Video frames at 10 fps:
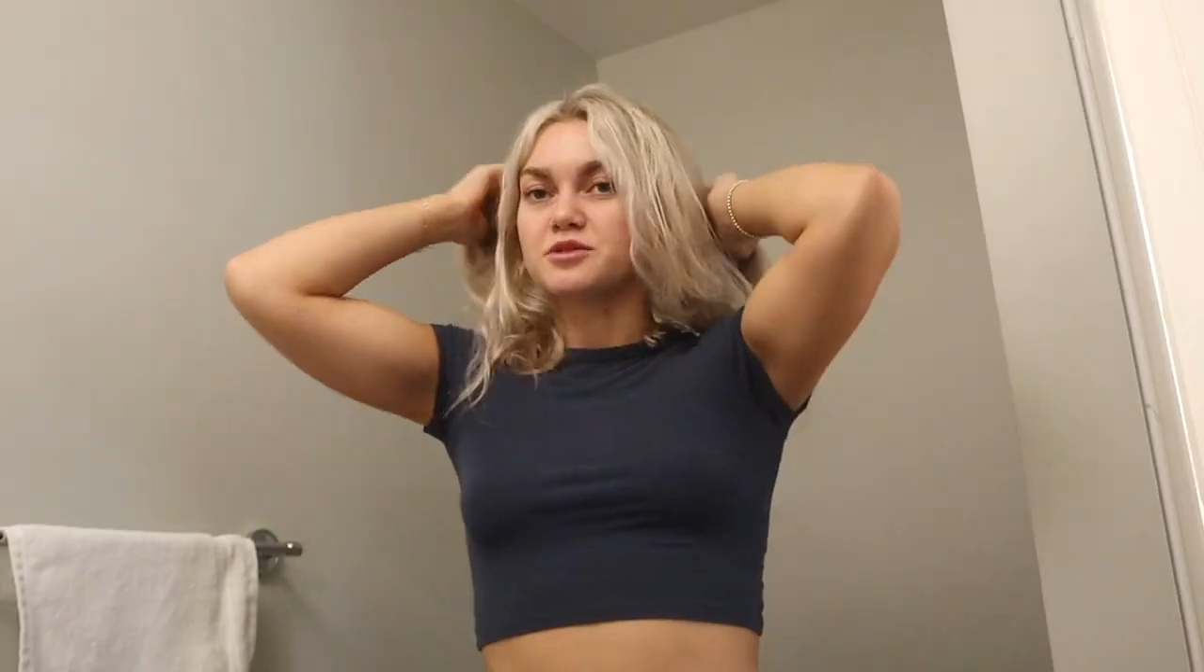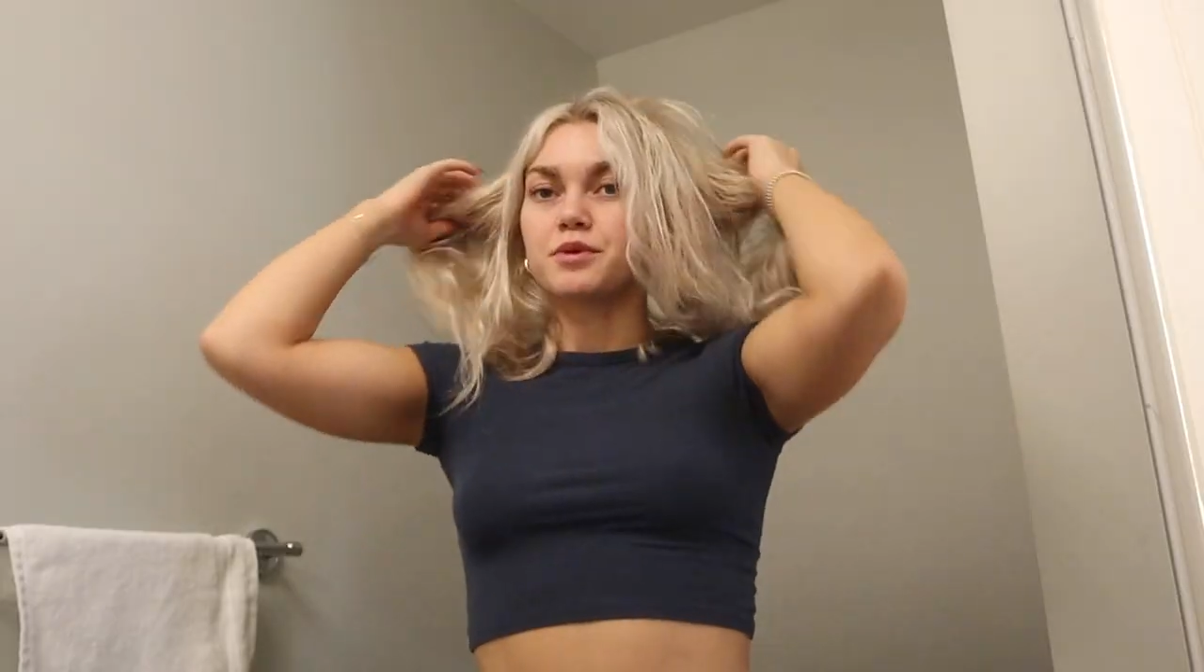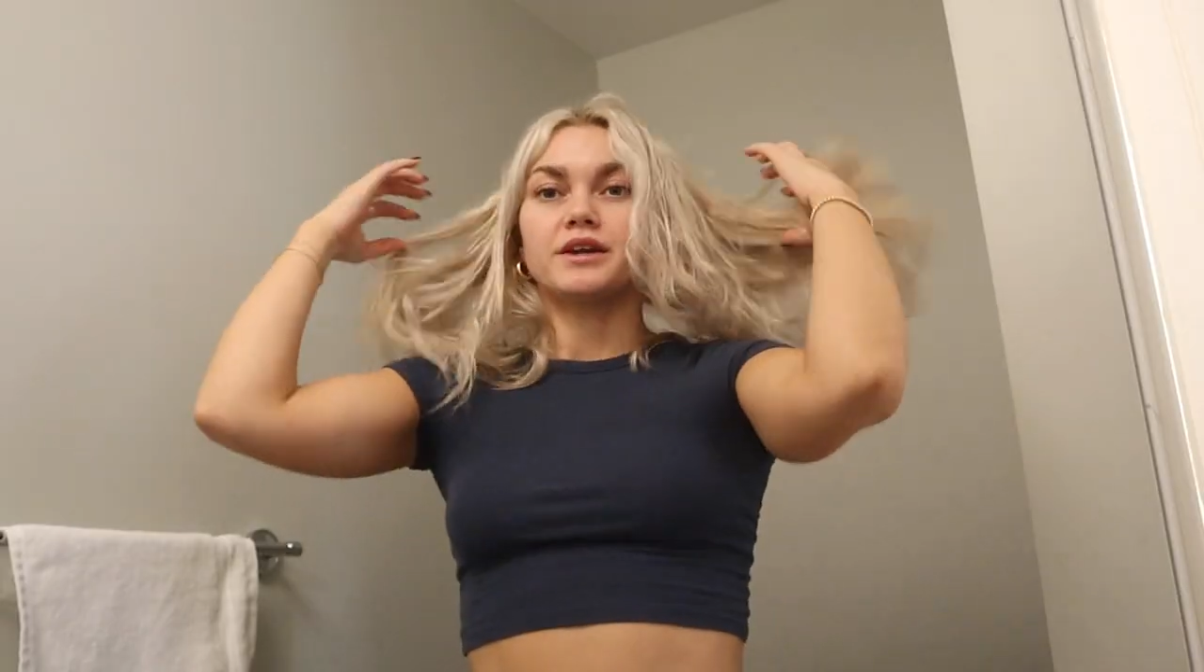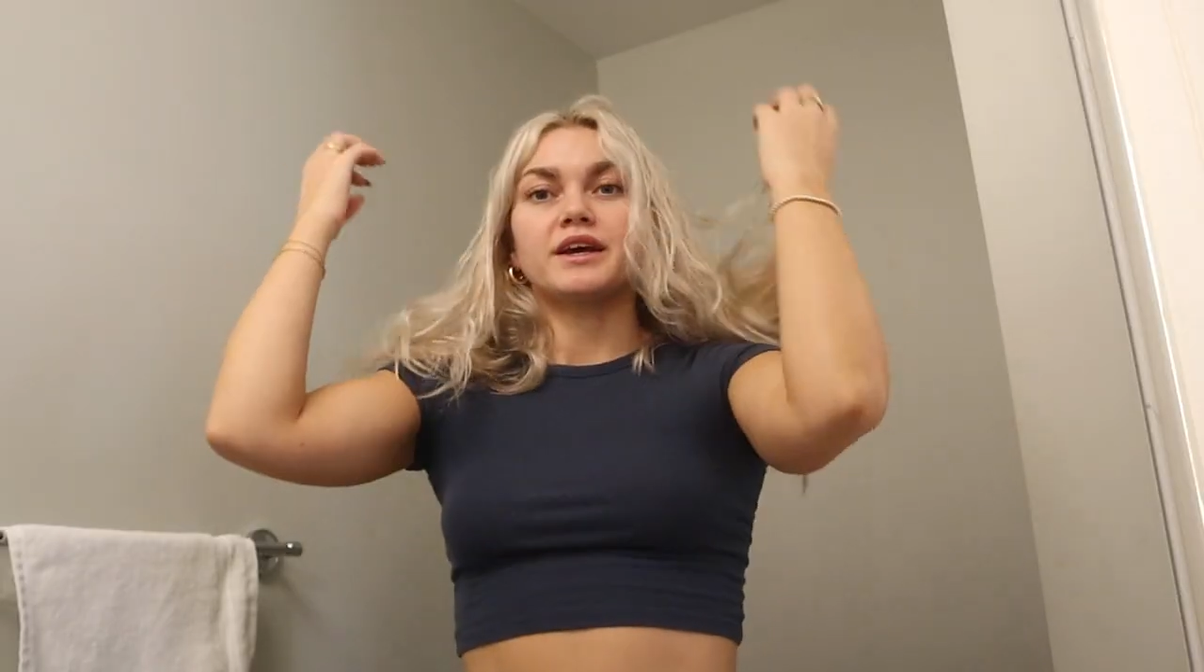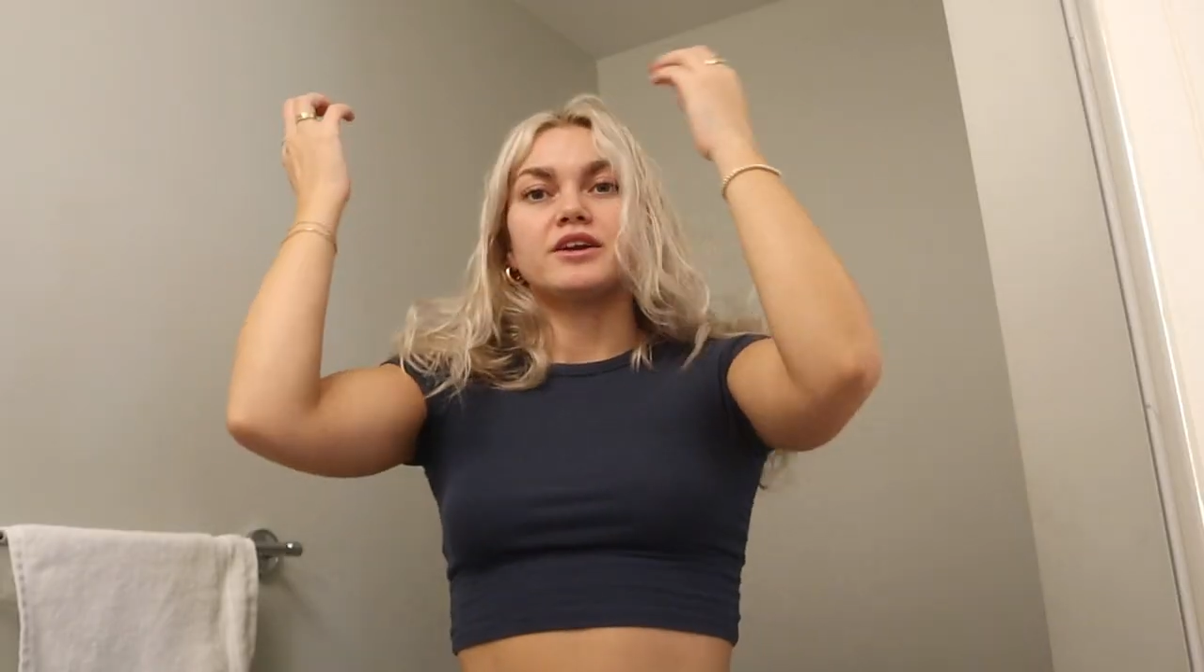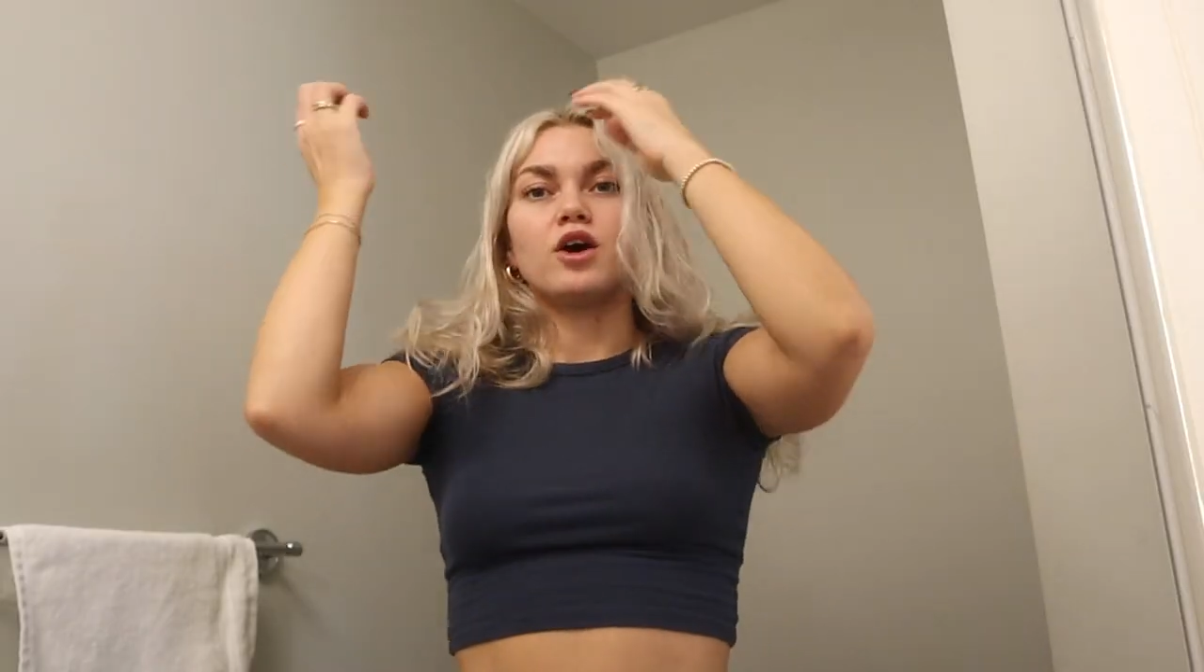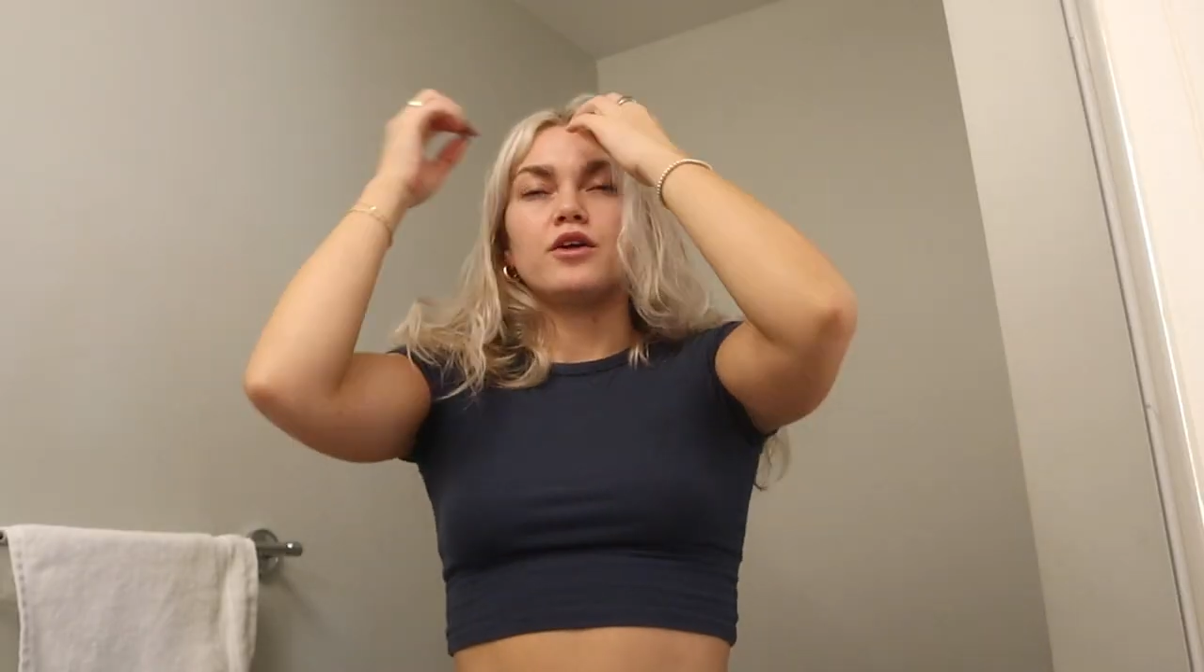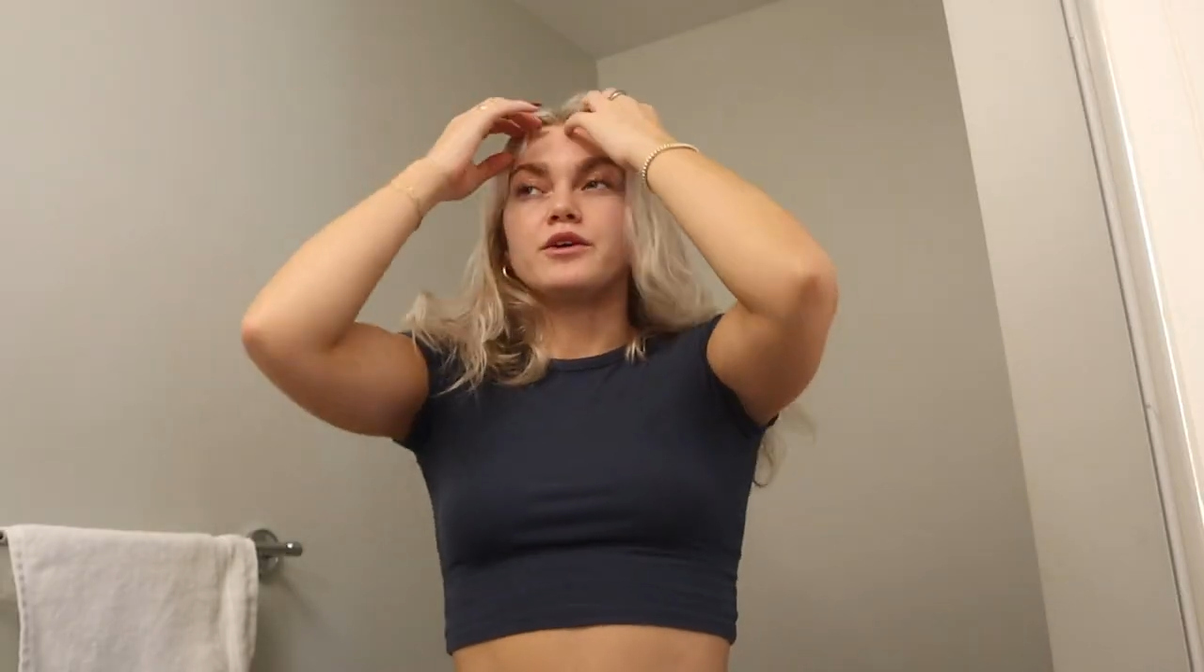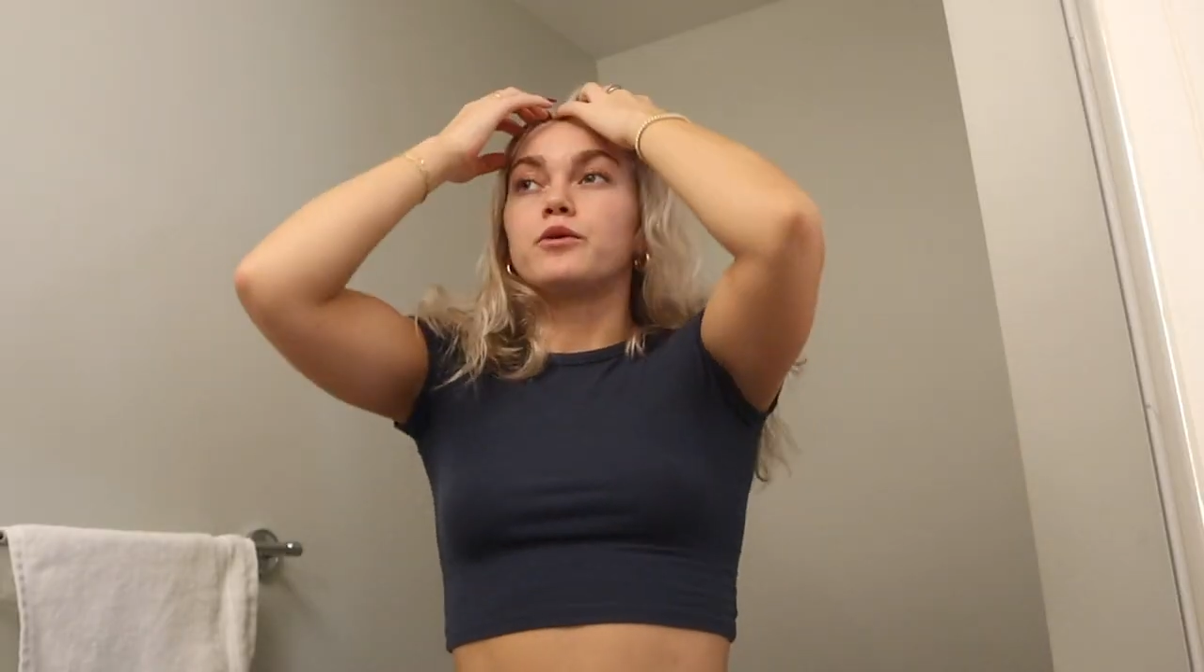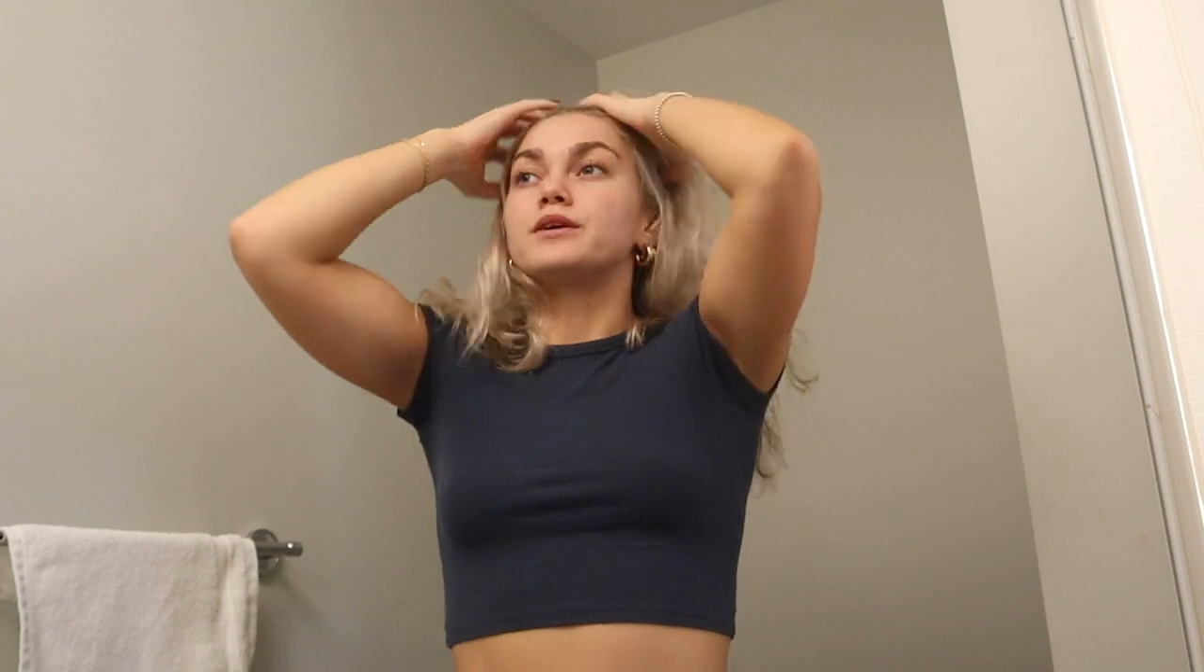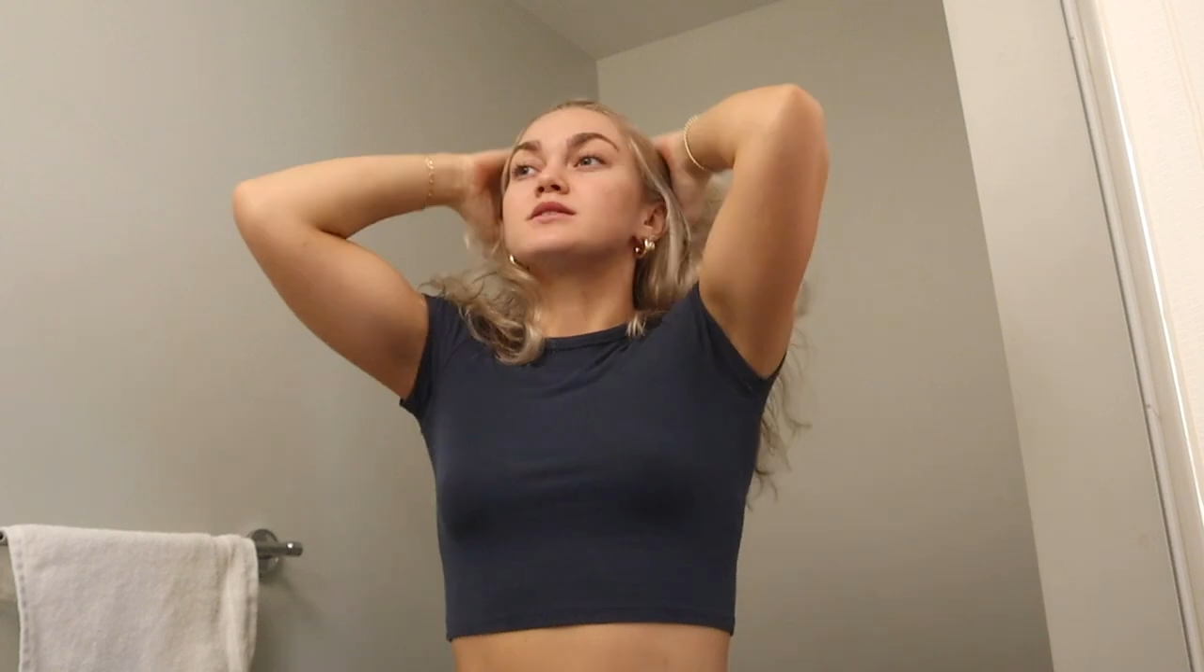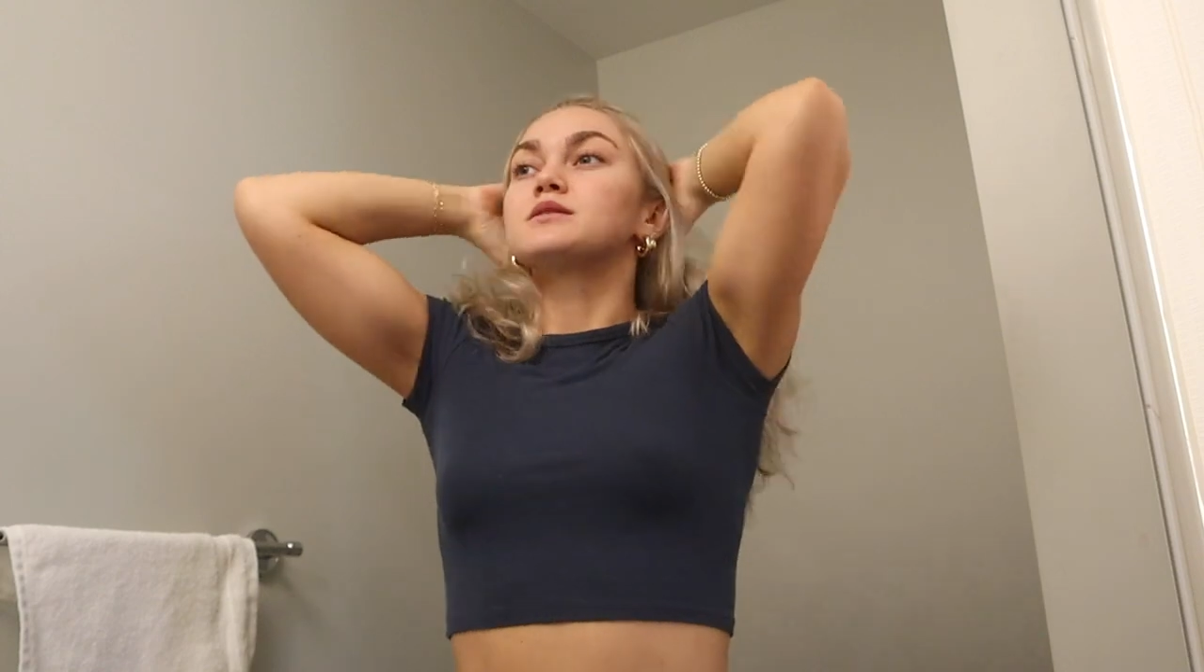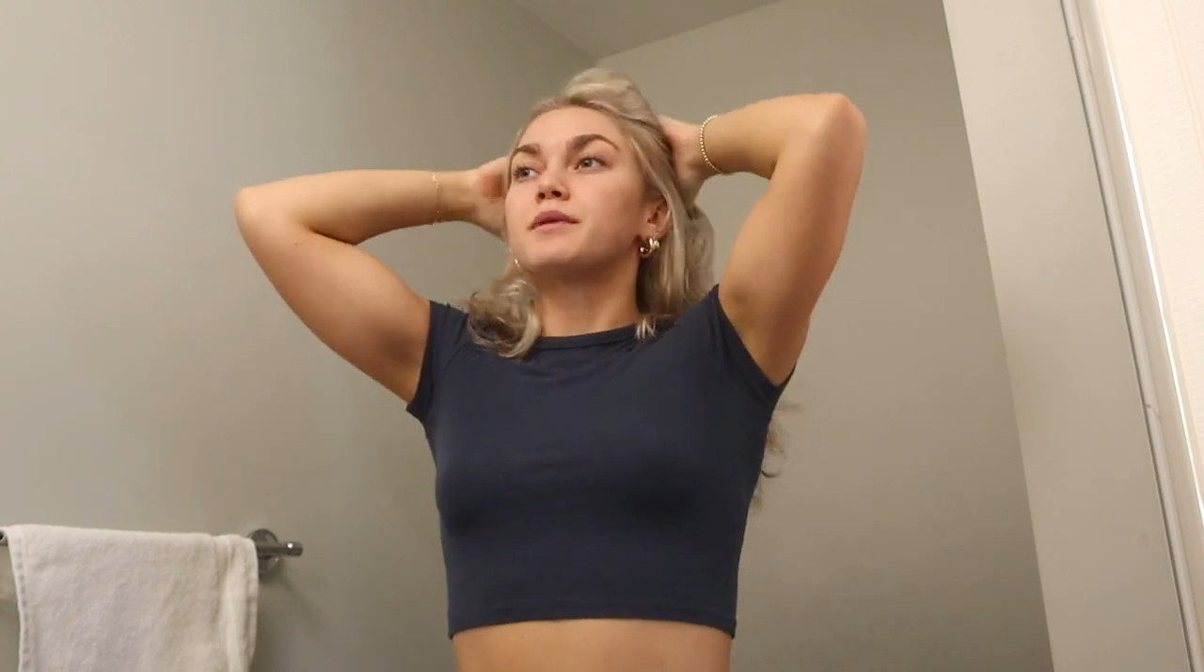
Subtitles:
just put in all the oils